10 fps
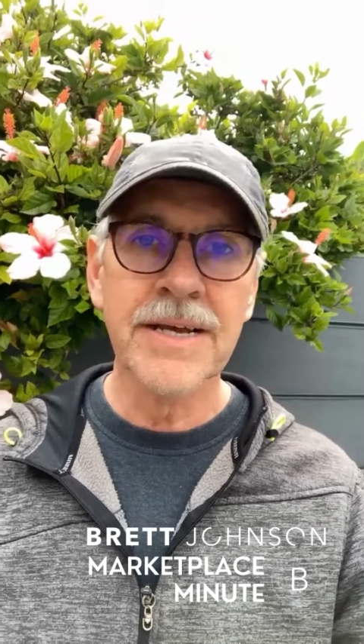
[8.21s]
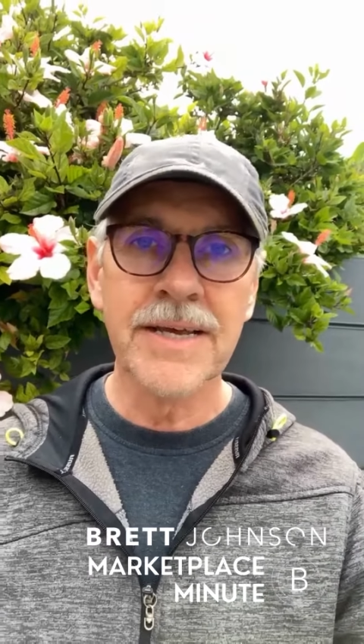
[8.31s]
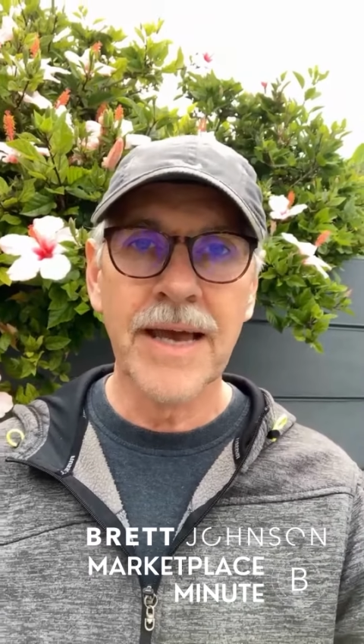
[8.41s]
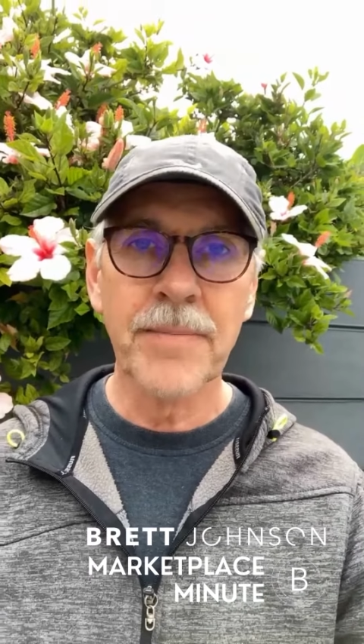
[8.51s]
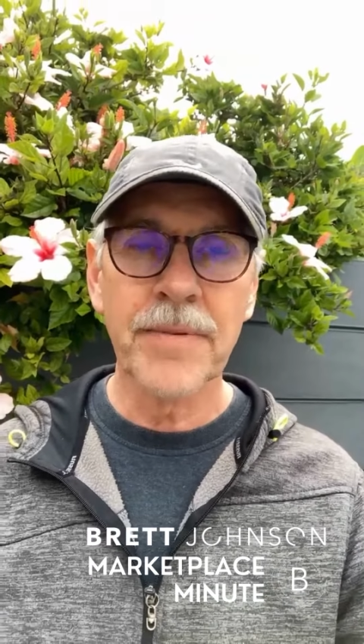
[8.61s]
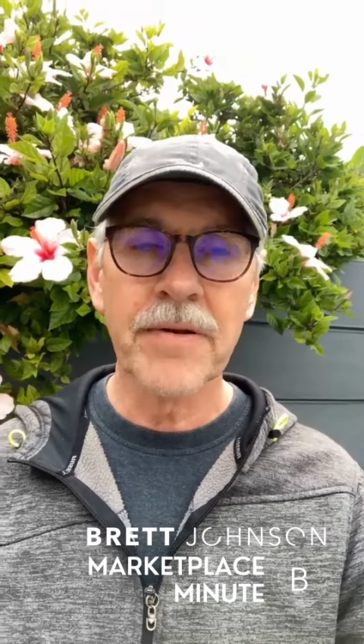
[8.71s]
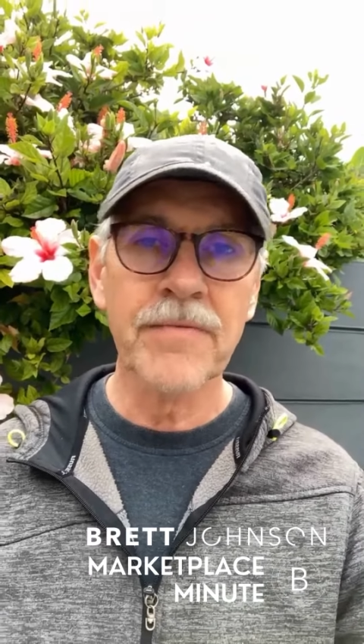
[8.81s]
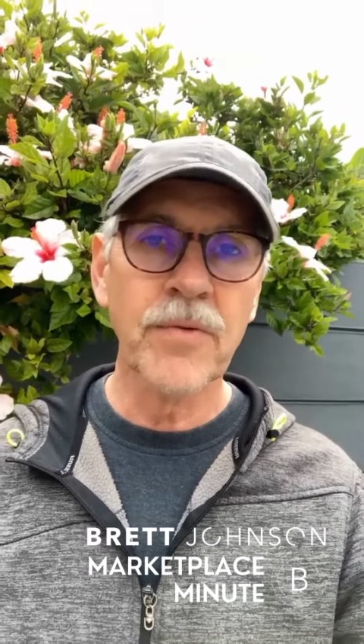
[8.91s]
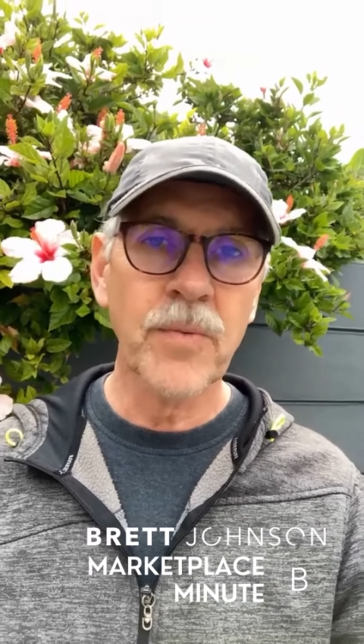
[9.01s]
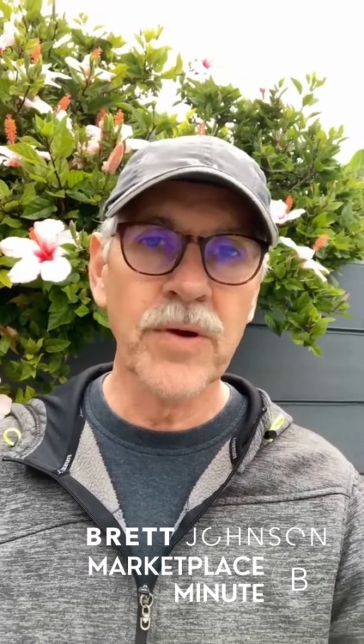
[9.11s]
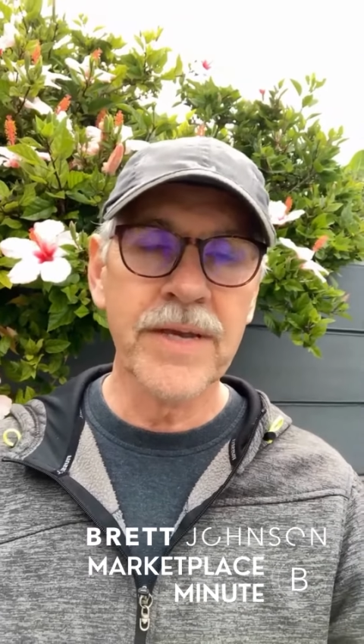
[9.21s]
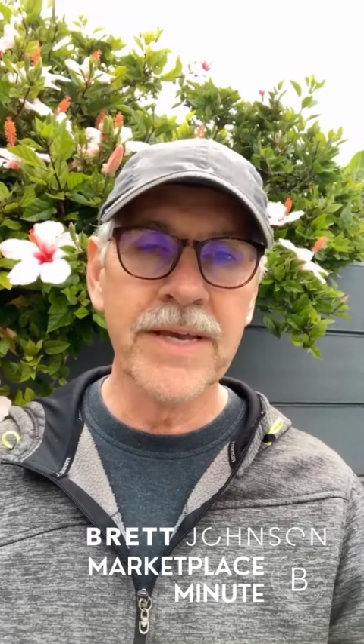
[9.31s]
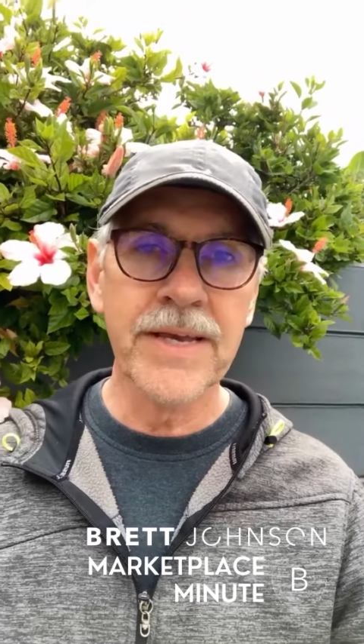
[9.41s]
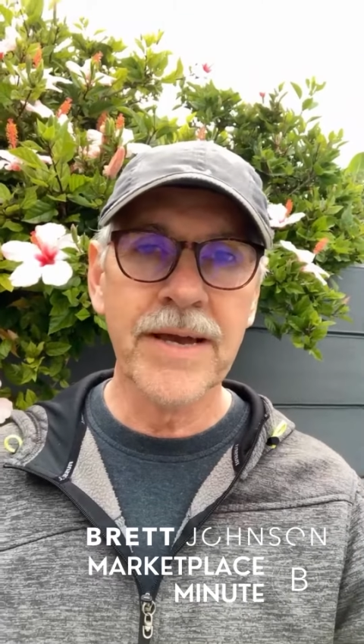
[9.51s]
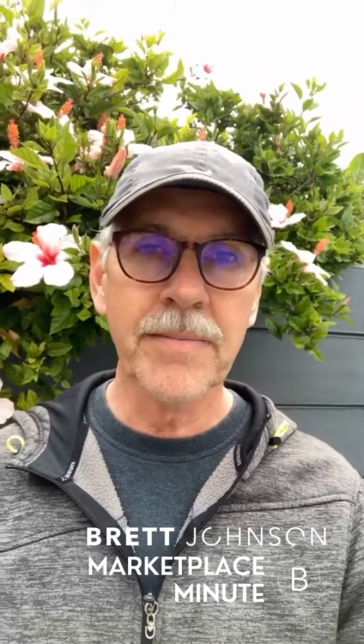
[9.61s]
capital for
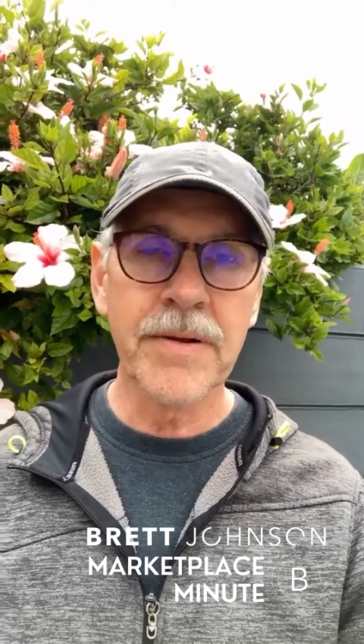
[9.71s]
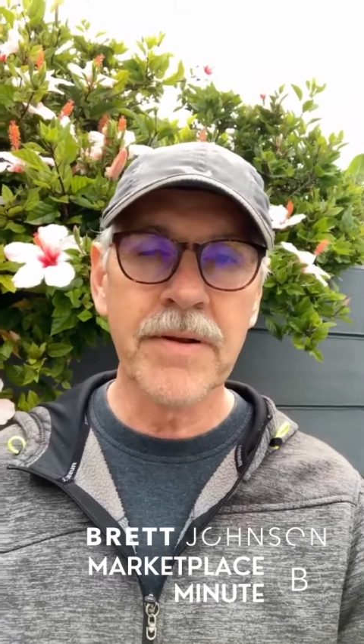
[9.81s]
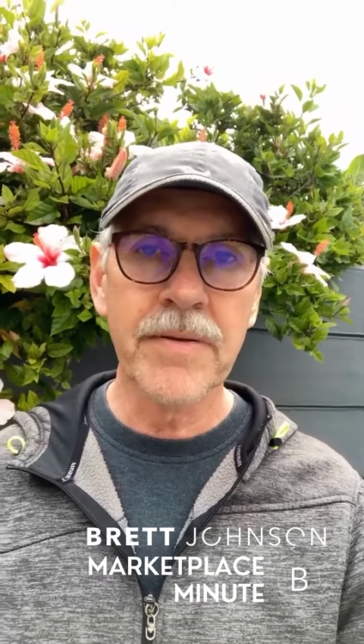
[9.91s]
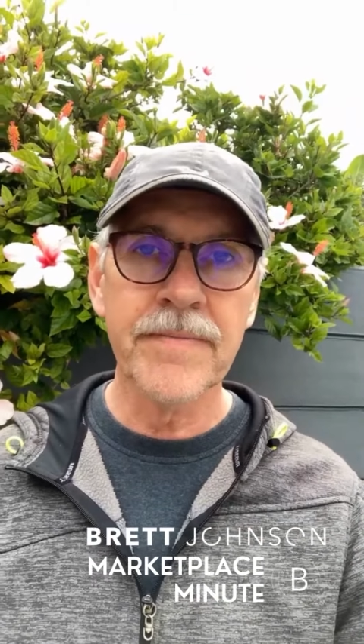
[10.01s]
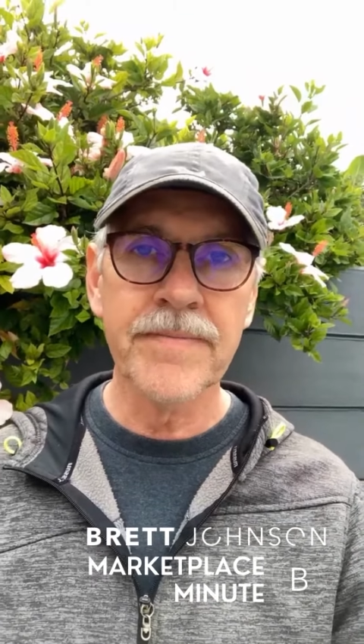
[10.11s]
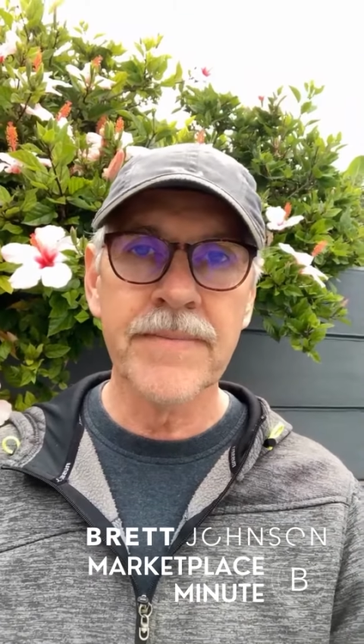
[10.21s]
working capital,